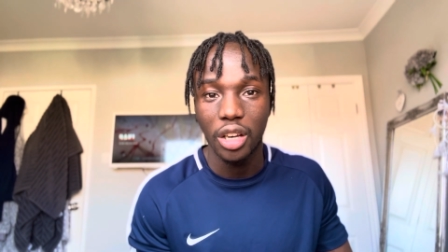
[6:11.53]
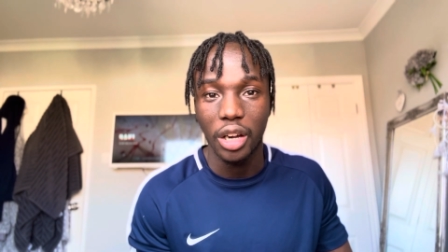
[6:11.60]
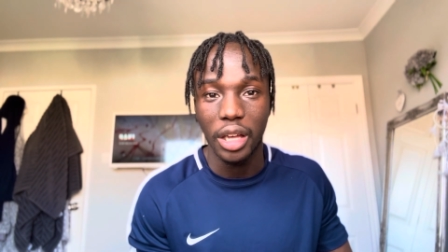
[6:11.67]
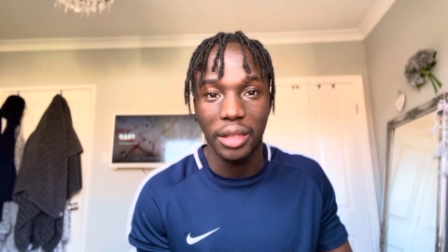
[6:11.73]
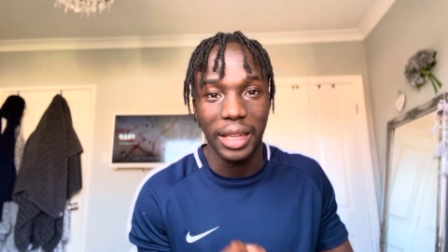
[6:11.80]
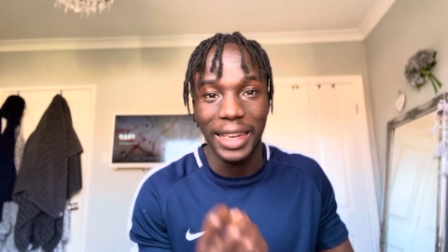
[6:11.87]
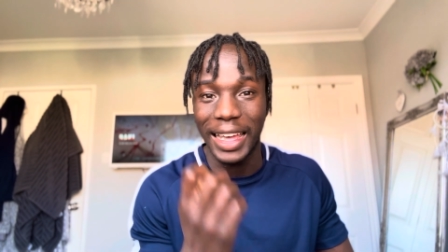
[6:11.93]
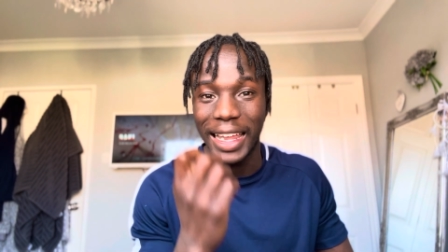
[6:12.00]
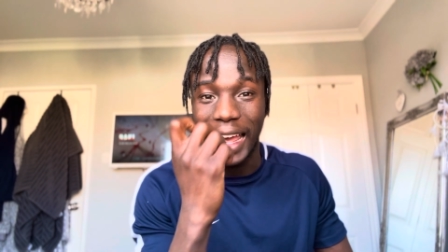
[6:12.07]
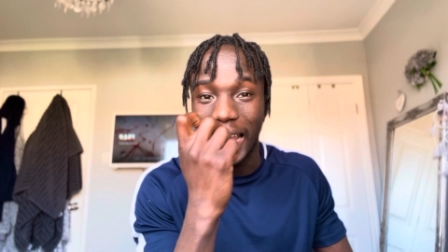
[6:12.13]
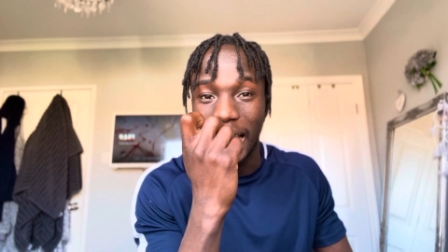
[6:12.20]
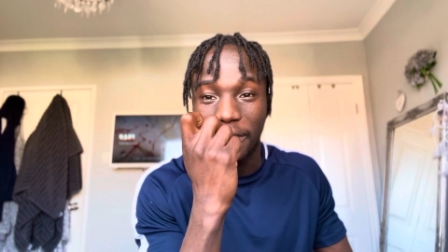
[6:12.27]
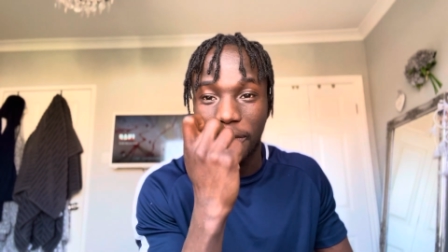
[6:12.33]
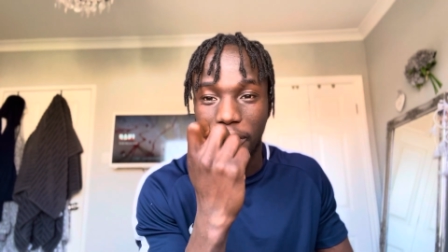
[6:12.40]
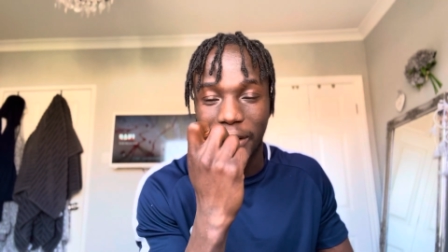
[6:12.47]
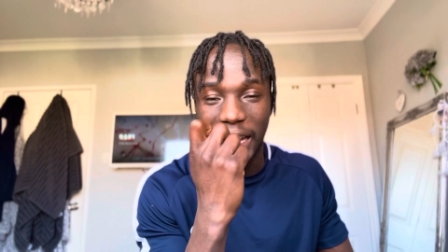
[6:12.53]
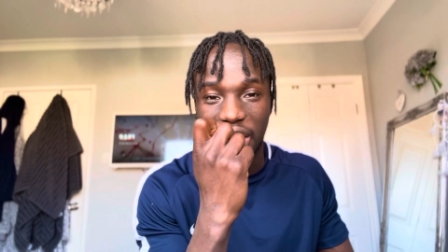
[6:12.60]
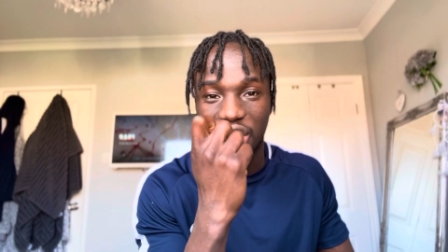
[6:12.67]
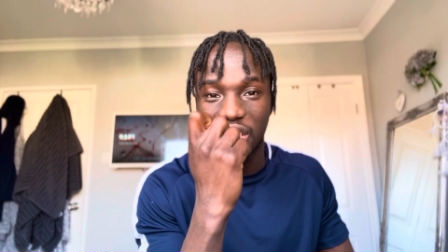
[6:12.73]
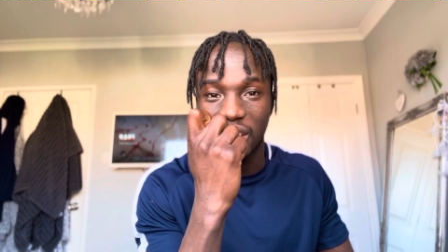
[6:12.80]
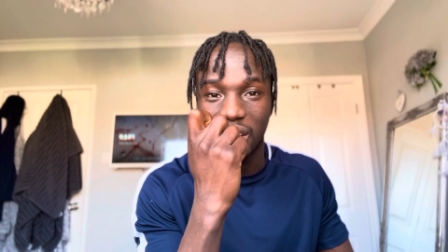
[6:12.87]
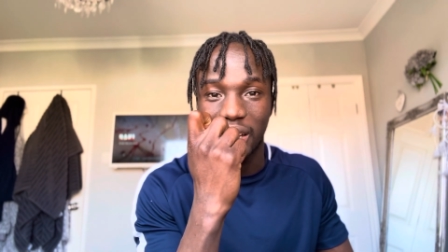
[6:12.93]
It's a
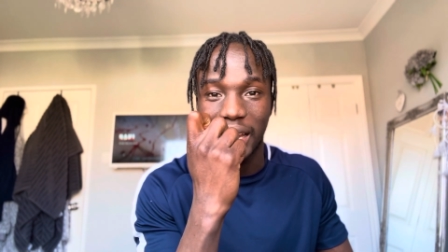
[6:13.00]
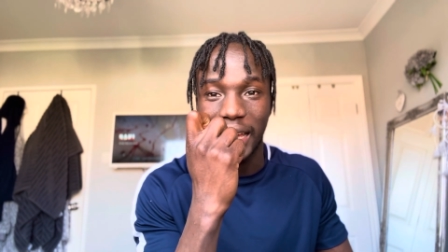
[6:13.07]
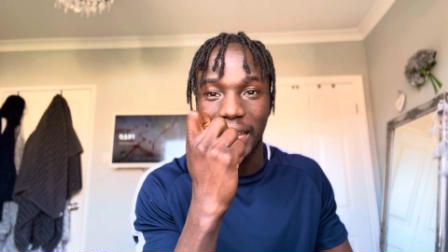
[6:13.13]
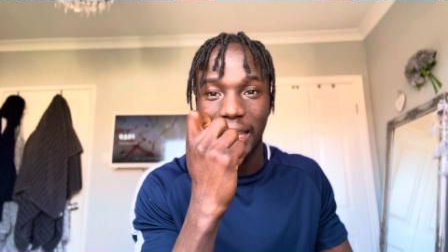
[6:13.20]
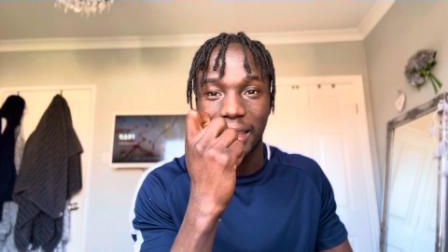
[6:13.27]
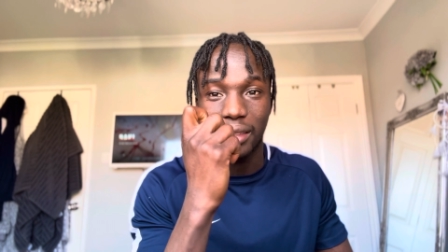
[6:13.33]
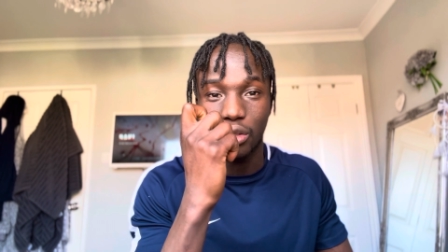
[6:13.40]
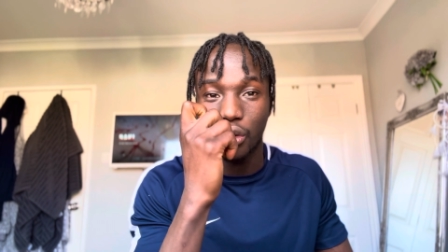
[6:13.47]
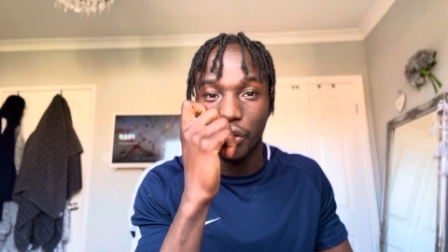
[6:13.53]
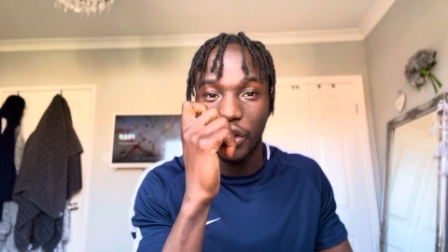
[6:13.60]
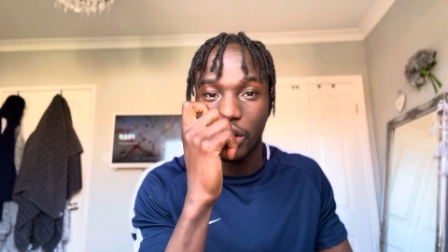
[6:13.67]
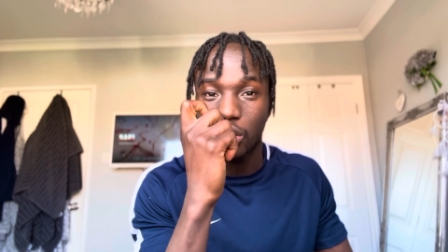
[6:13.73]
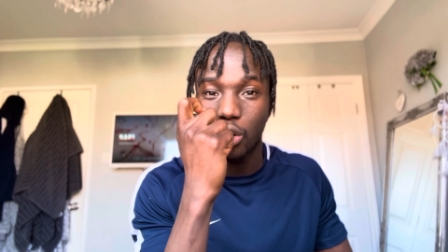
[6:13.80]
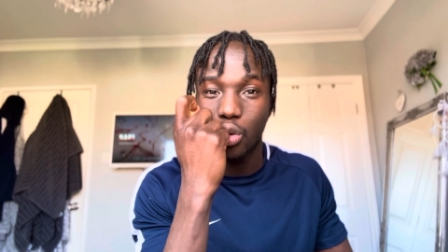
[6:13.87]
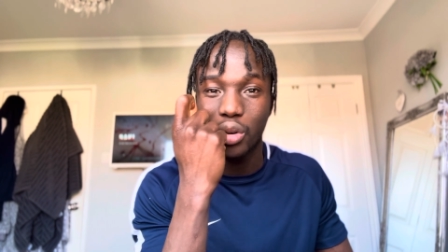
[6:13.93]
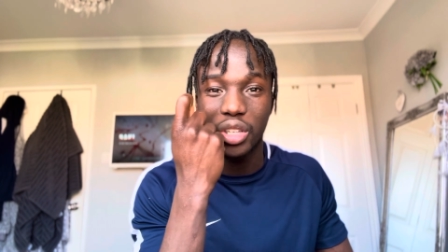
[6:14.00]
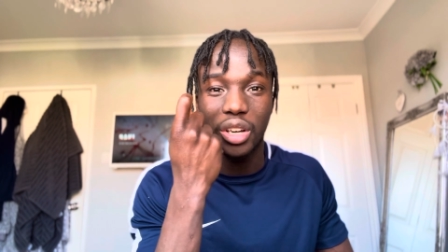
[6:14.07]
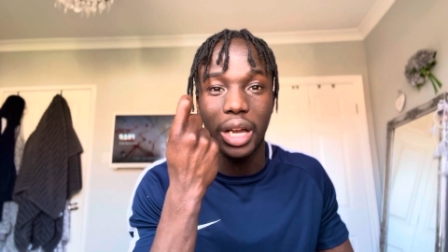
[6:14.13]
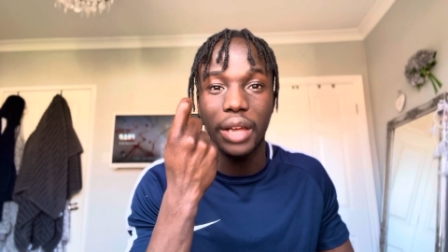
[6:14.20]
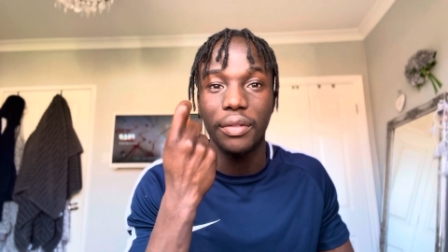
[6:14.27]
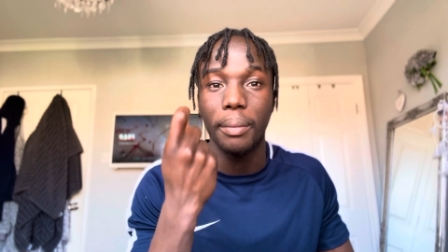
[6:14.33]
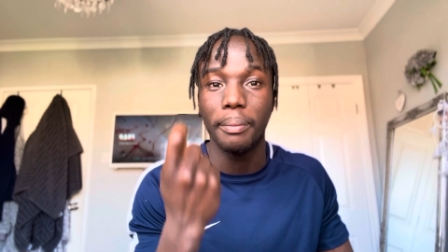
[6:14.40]
fraction, like it's something so you
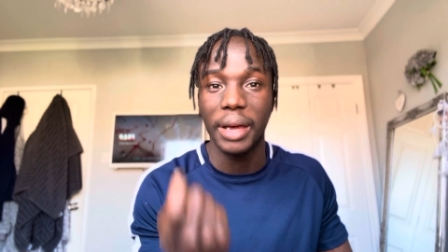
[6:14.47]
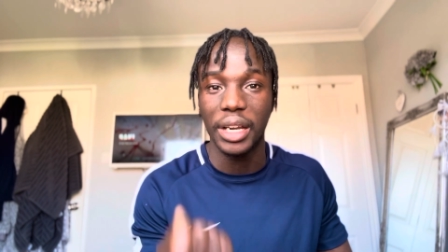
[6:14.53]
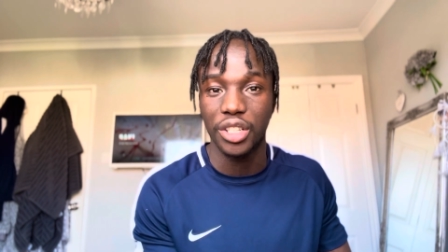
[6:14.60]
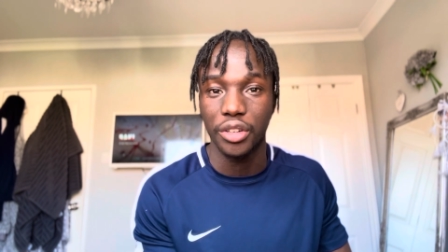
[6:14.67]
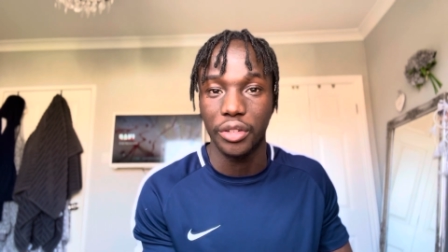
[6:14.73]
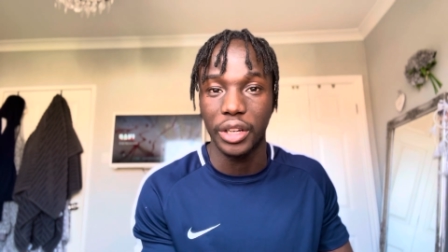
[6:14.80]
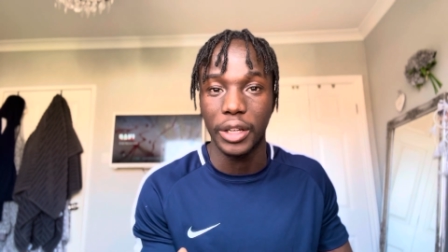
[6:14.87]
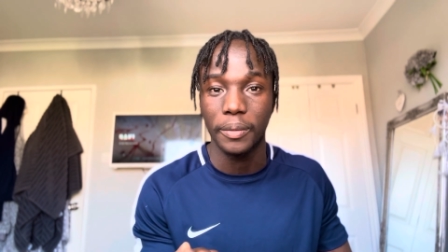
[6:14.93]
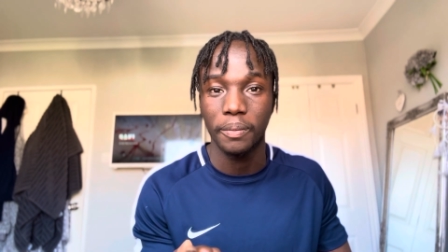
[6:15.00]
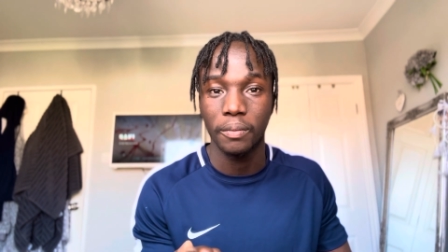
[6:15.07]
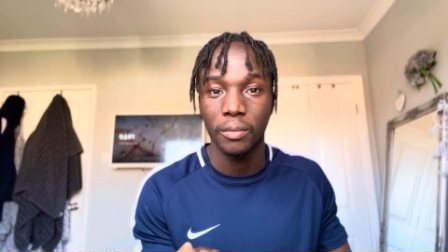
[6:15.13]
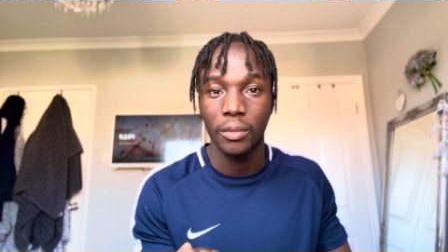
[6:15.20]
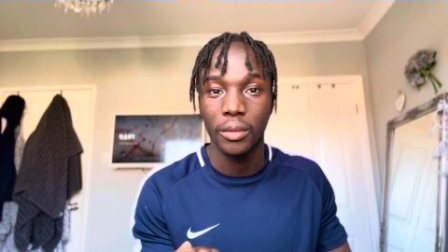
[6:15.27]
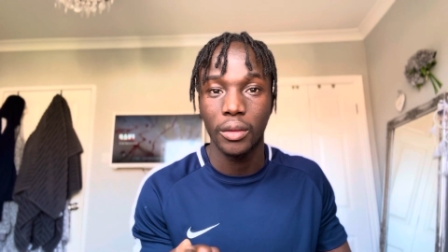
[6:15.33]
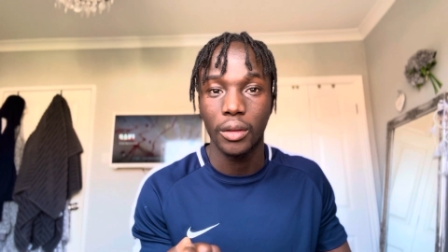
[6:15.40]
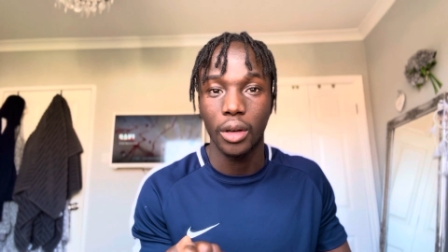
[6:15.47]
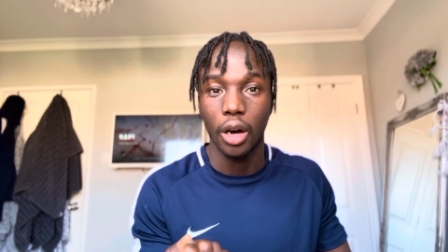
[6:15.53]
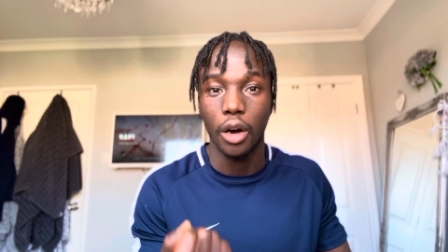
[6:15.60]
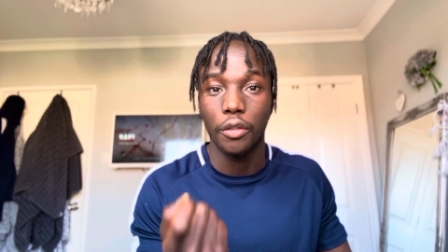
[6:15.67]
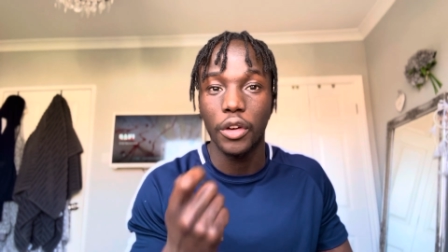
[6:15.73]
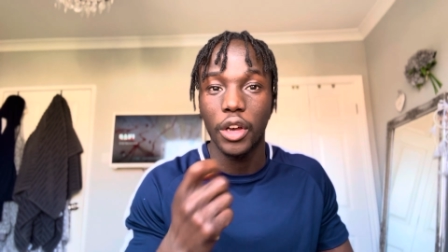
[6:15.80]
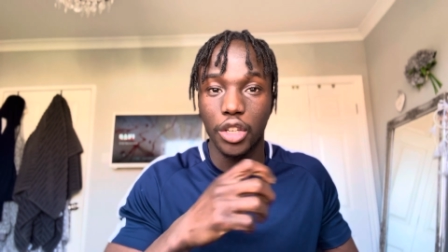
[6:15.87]
can't even measure it,
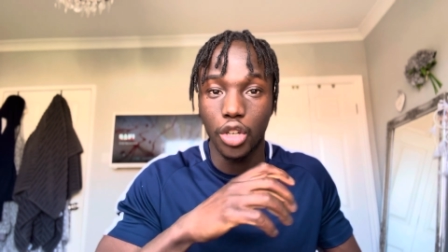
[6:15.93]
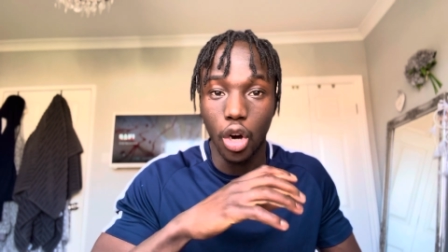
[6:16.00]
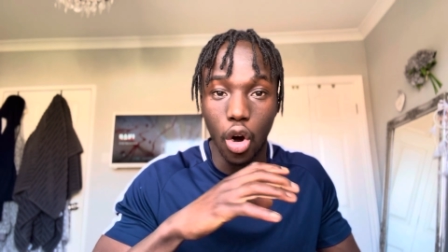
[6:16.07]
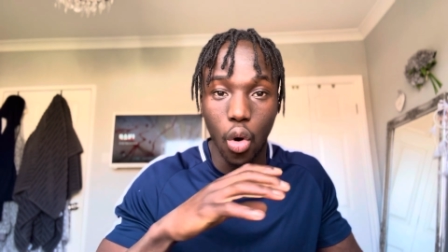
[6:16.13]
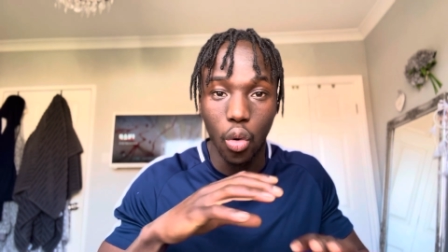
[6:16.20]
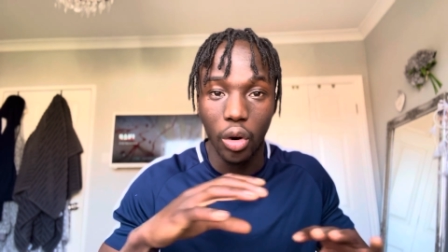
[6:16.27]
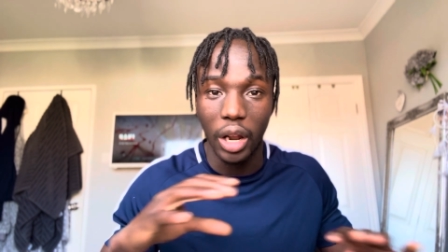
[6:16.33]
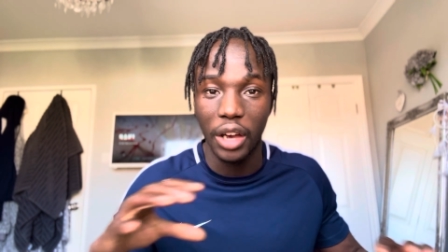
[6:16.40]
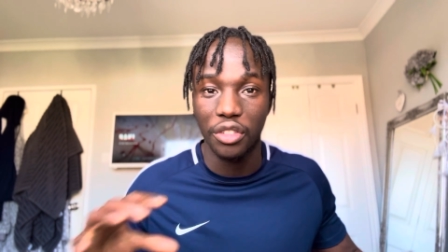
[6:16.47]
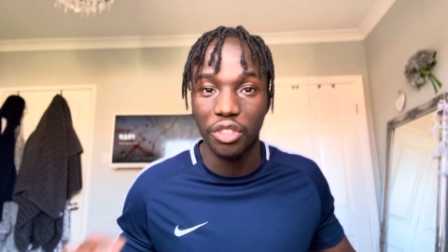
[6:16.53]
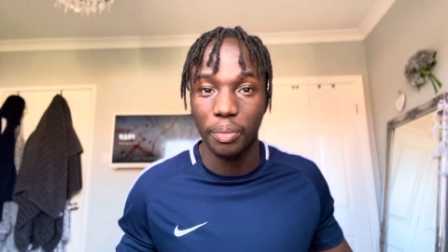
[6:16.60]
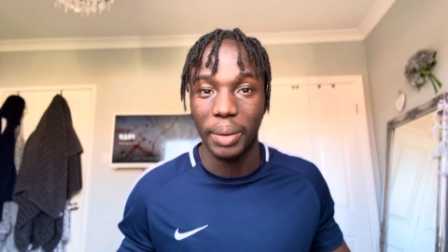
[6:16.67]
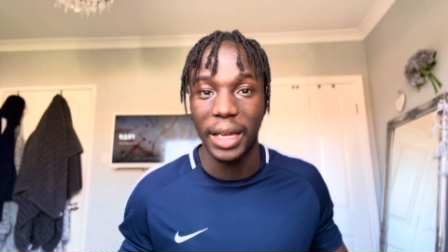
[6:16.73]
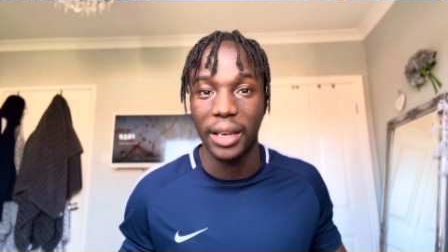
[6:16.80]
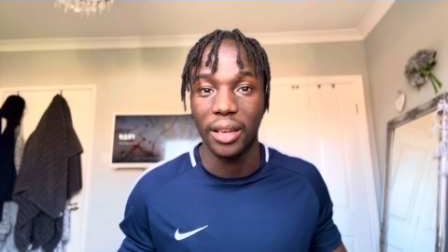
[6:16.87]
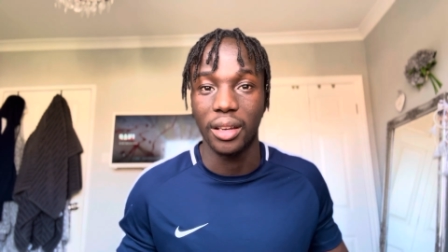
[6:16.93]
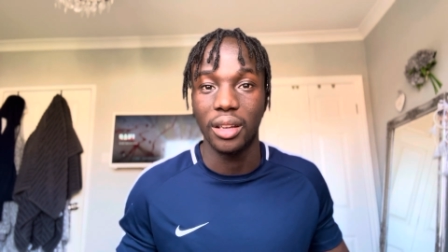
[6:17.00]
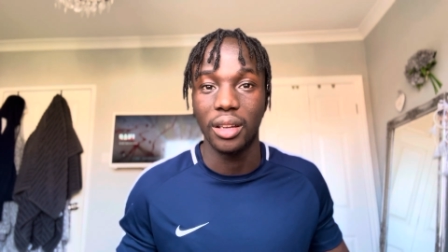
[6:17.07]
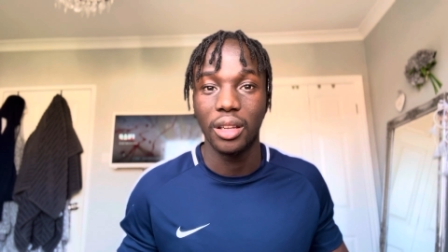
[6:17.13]
of your whole lifespan.